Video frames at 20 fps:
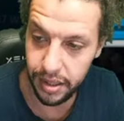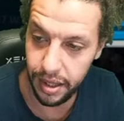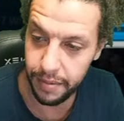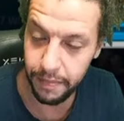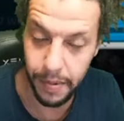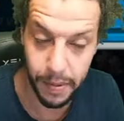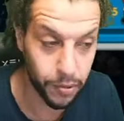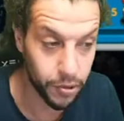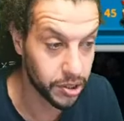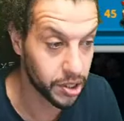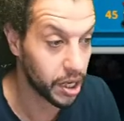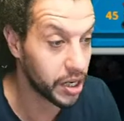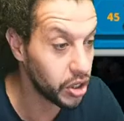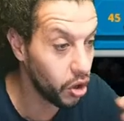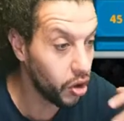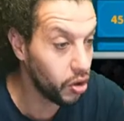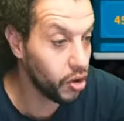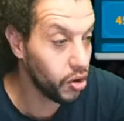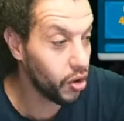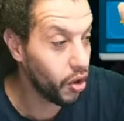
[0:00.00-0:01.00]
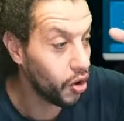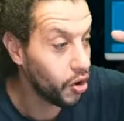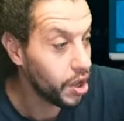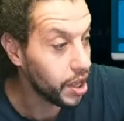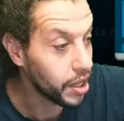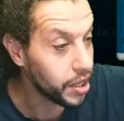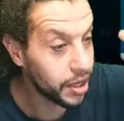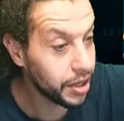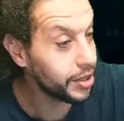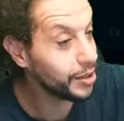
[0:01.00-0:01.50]
And then people was like, no, no,
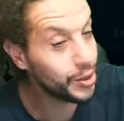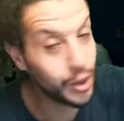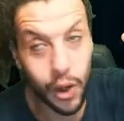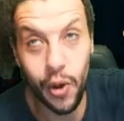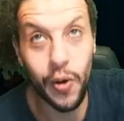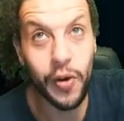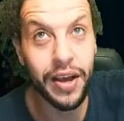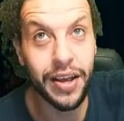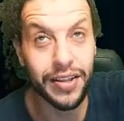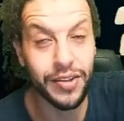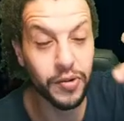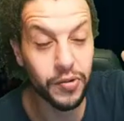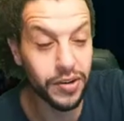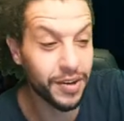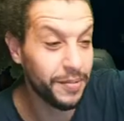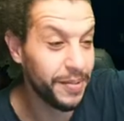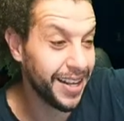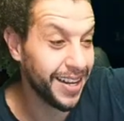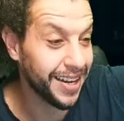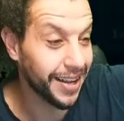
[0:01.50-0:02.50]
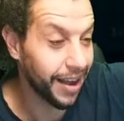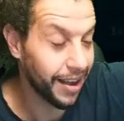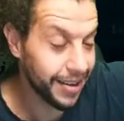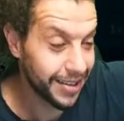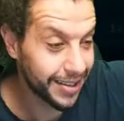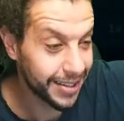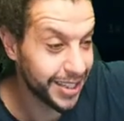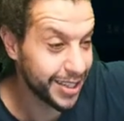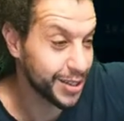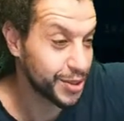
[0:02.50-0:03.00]
no, you guys go away. Don't worry about it.
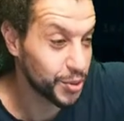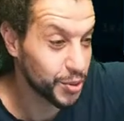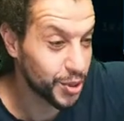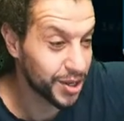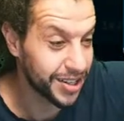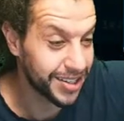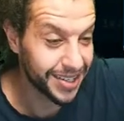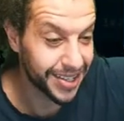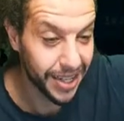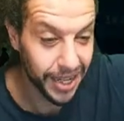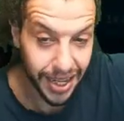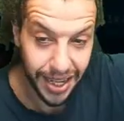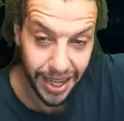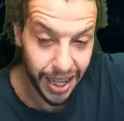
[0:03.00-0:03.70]
I got that sorted.